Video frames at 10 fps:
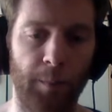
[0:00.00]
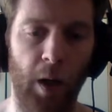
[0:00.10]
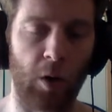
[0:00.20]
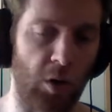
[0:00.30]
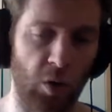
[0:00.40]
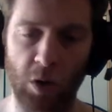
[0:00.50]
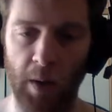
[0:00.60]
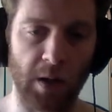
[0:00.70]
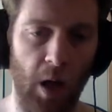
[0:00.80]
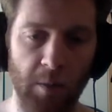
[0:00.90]
I couldn't talk to them
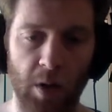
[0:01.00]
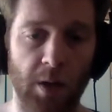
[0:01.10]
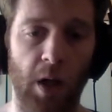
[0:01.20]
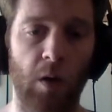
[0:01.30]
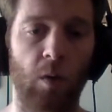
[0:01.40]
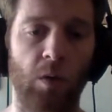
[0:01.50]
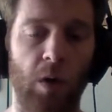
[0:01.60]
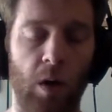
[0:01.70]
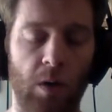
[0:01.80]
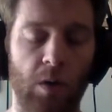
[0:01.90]
at the time, so I said
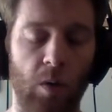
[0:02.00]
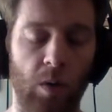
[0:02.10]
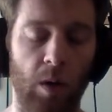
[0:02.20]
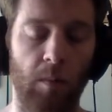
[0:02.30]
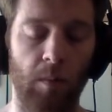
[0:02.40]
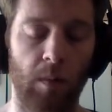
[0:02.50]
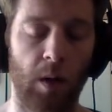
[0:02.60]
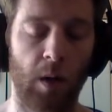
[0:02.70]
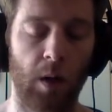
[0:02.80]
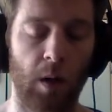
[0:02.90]
I'd call them
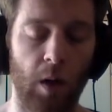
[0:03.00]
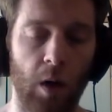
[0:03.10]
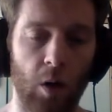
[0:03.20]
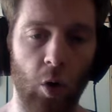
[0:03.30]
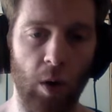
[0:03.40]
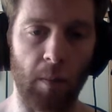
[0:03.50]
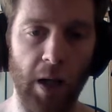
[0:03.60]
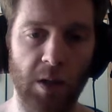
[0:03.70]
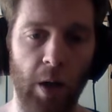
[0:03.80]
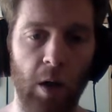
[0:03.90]

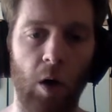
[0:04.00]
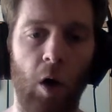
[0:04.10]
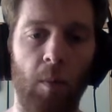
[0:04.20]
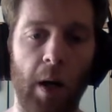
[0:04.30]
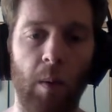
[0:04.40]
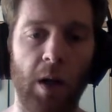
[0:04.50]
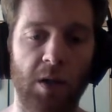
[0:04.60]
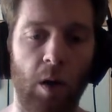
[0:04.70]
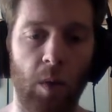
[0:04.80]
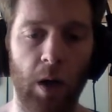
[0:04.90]
later when I got home. Anyway,
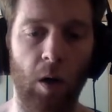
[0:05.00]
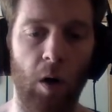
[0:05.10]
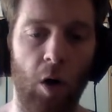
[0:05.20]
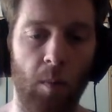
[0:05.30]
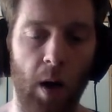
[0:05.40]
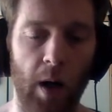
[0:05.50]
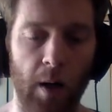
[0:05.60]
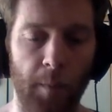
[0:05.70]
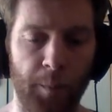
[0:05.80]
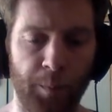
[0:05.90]
so when I got home,
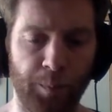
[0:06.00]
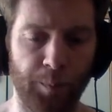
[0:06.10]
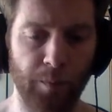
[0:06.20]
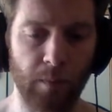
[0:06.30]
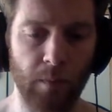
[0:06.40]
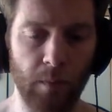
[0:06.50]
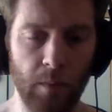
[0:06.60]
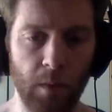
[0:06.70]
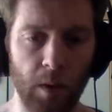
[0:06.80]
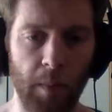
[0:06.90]
I
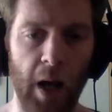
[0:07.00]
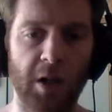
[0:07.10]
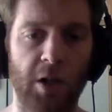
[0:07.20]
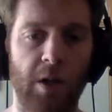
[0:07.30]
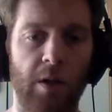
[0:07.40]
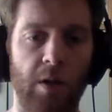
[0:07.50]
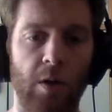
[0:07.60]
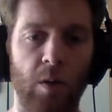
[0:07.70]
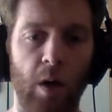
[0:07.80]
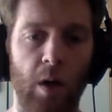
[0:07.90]
managed
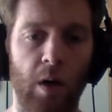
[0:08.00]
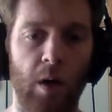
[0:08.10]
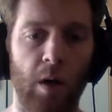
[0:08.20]
to